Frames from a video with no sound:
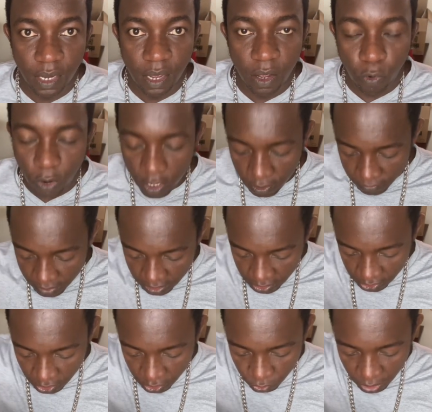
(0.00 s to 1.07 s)
One of the
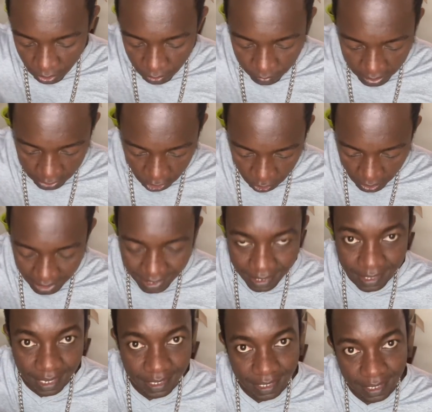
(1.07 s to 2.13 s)
reasons why we make sure it is
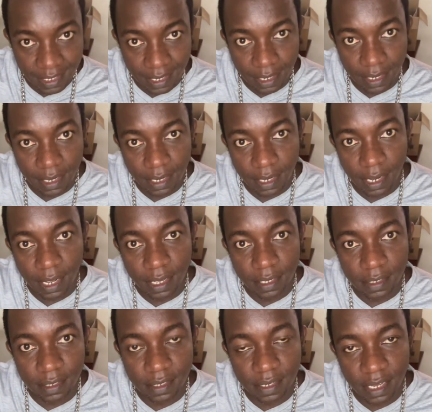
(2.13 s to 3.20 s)

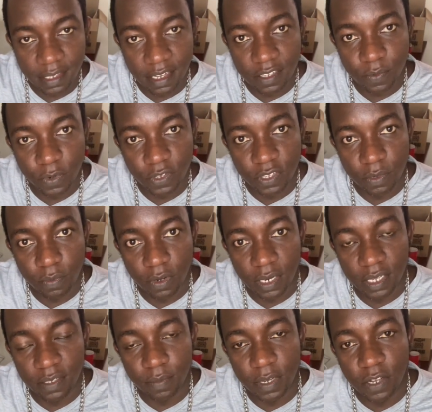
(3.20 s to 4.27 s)
as tight as possible
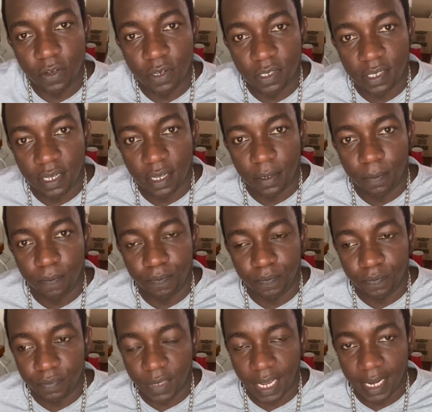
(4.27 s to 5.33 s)
is because
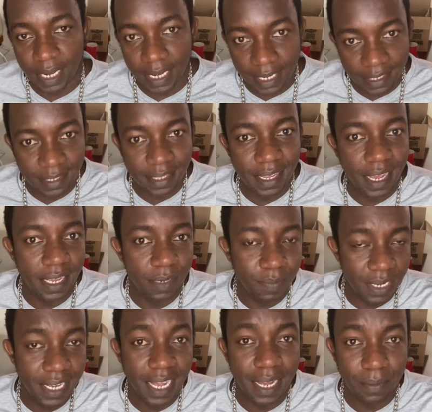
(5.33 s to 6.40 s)
at least there it
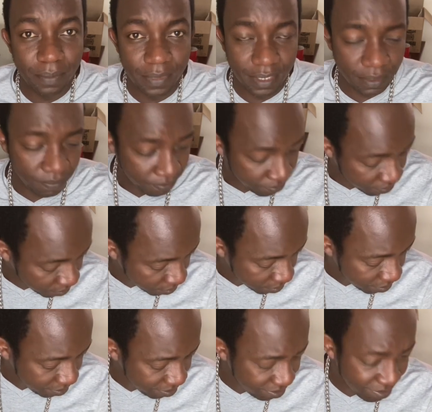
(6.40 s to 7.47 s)
becomes
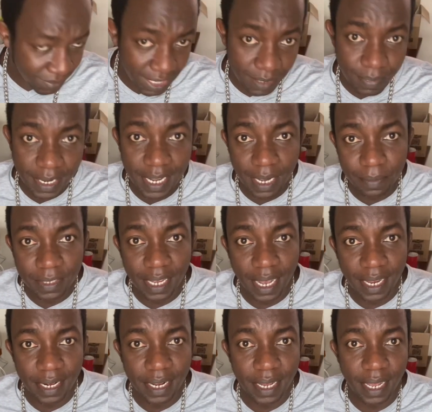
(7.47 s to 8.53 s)

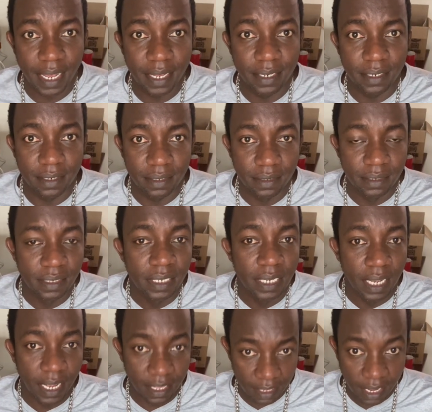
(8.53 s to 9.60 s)
harder and
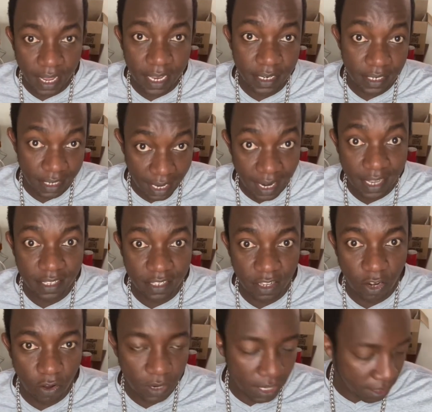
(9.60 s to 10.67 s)
it lasts
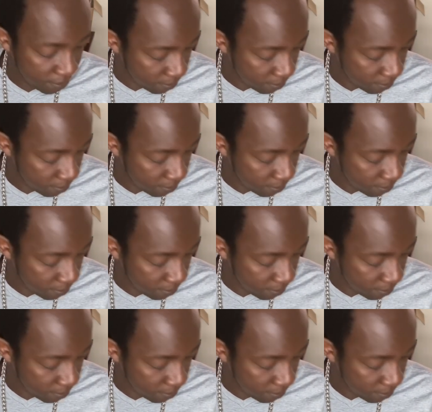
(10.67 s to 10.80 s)
longer.